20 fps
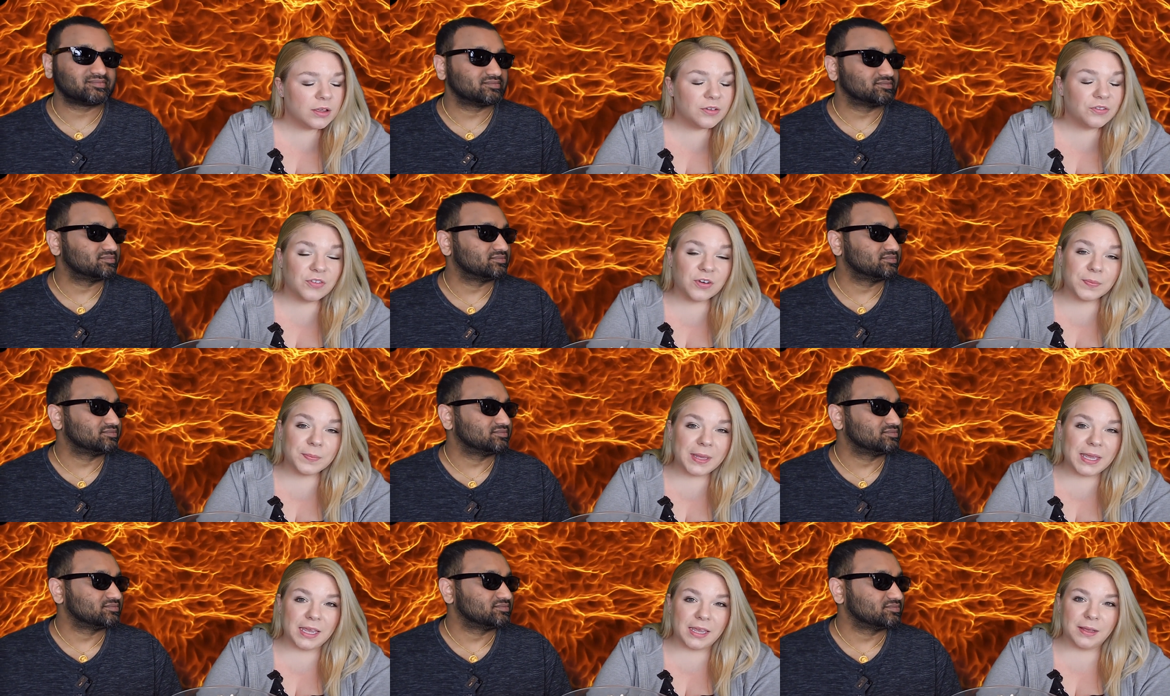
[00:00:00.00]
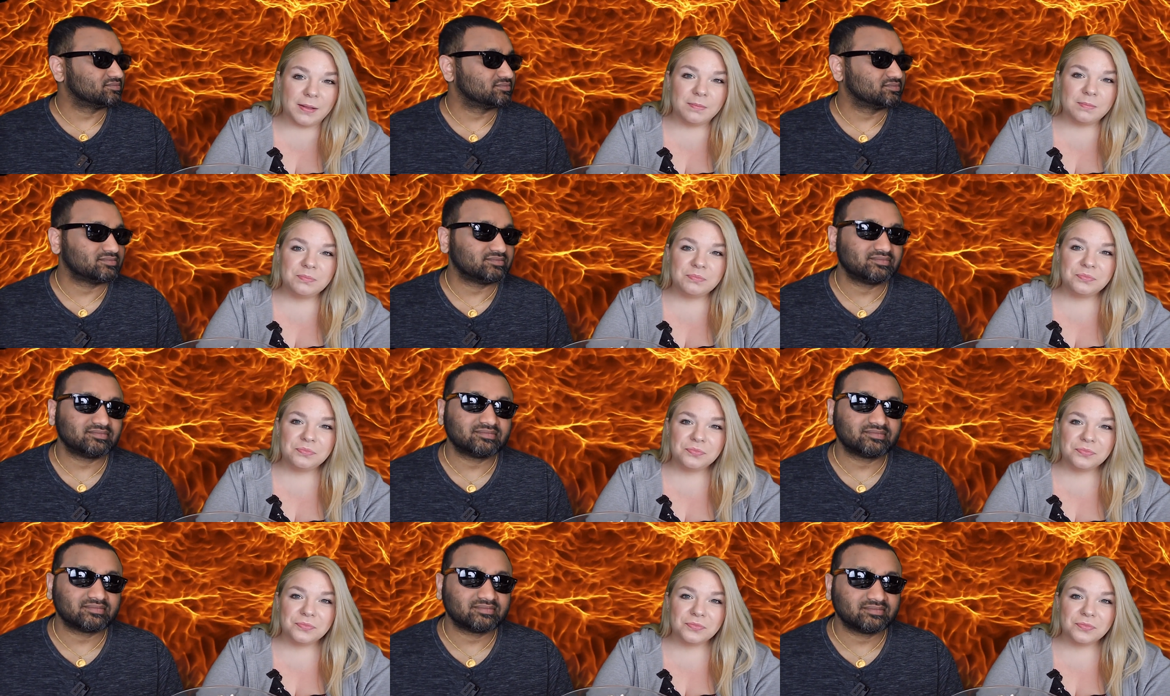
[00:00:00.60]
Speaker 1: for me,
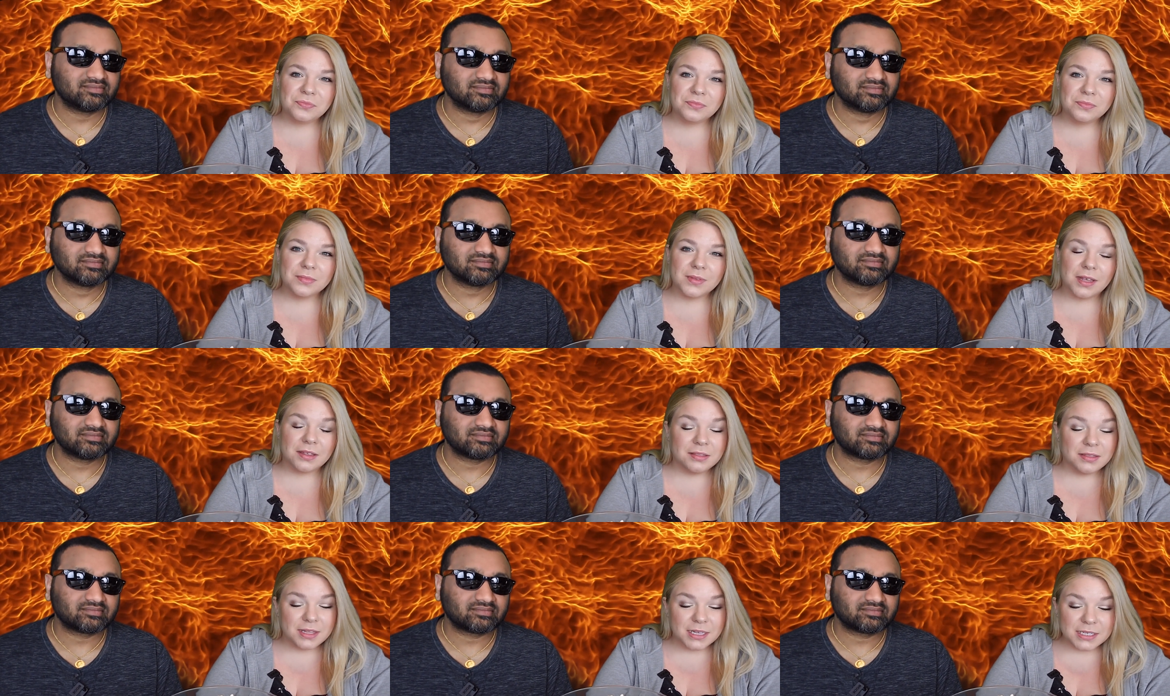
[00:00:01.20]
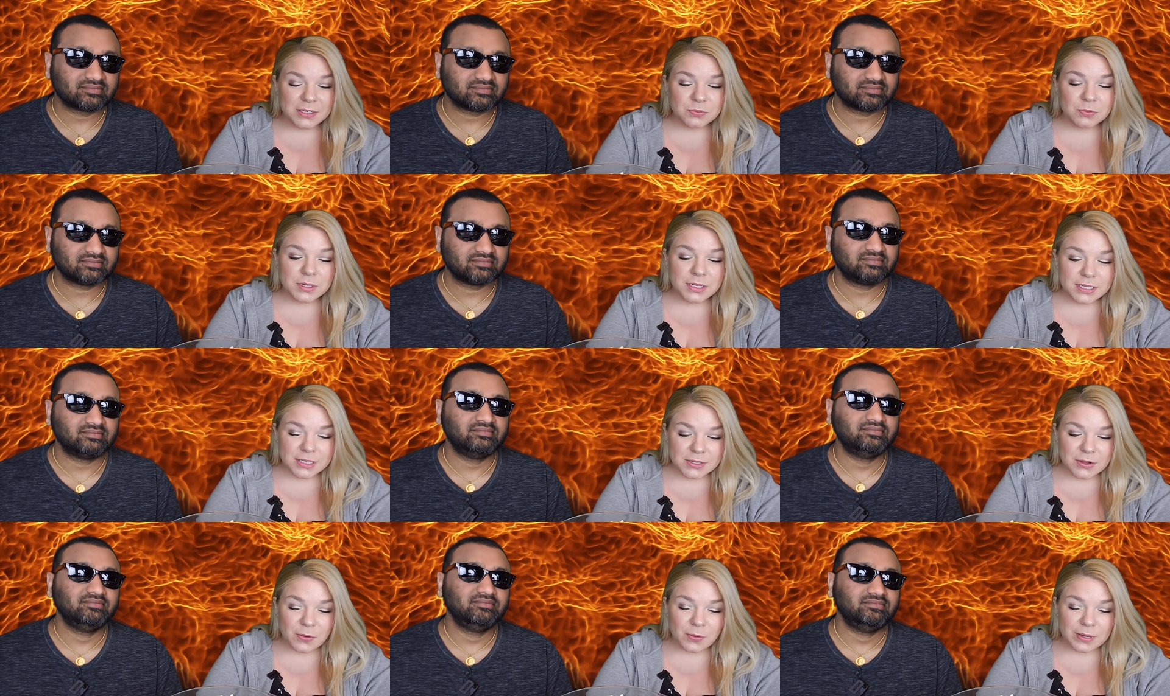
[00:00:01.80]
this one is
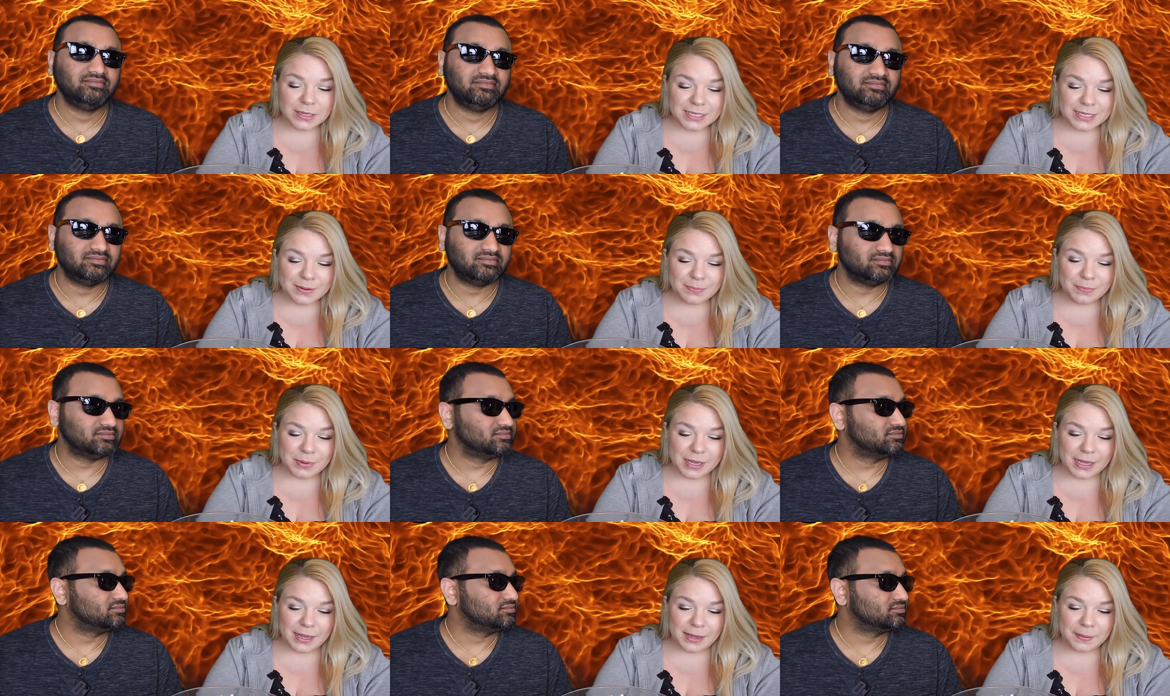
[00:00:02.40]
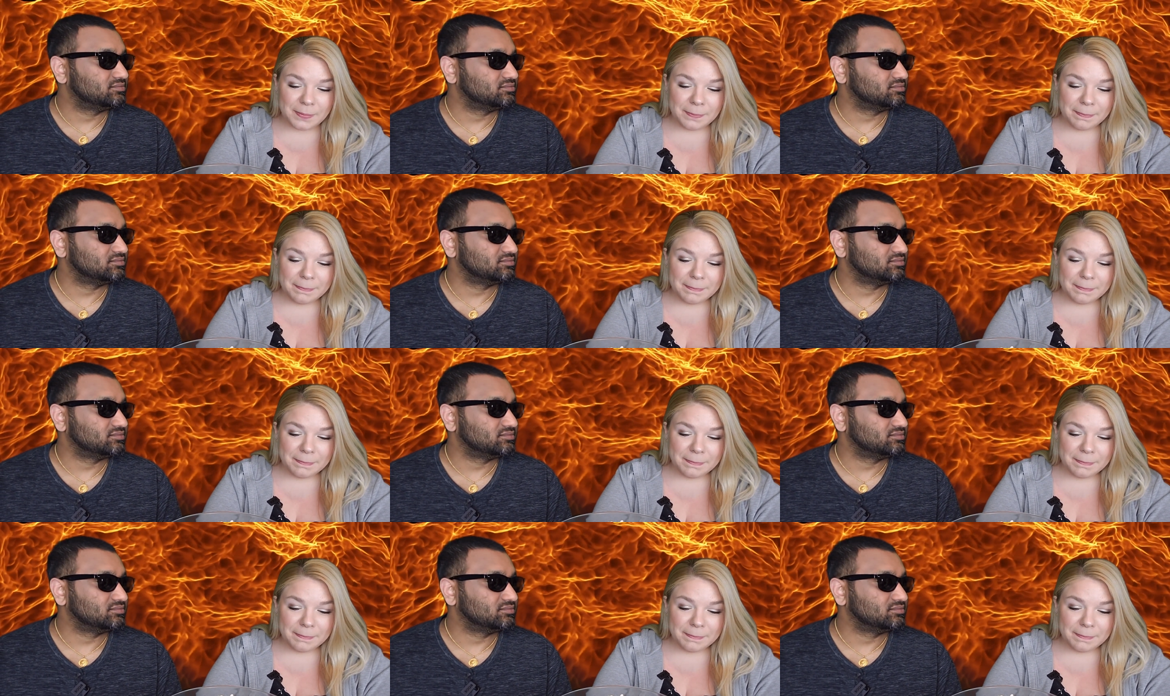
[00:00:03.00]
going to be